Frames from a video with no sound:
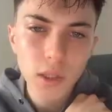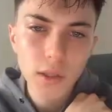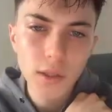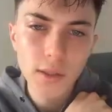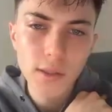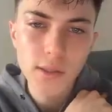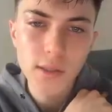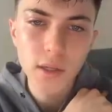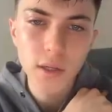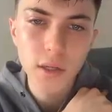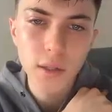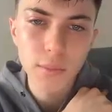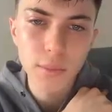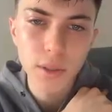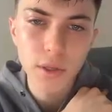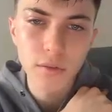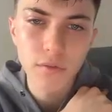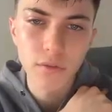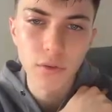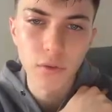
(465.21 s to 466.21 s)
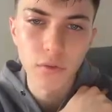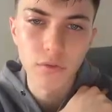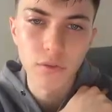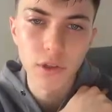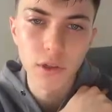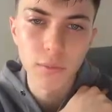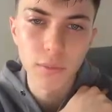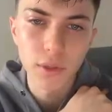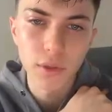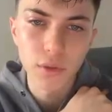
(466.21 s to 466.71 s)
It's gonna be a
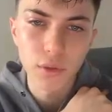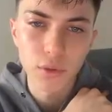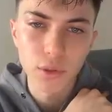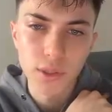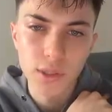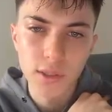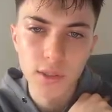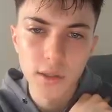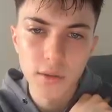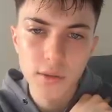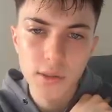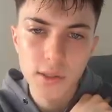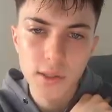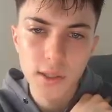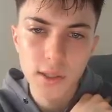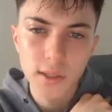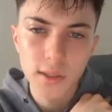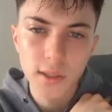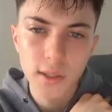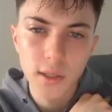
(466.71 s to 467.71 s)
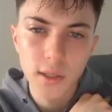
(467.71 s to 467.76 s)
fulfillment towards the downside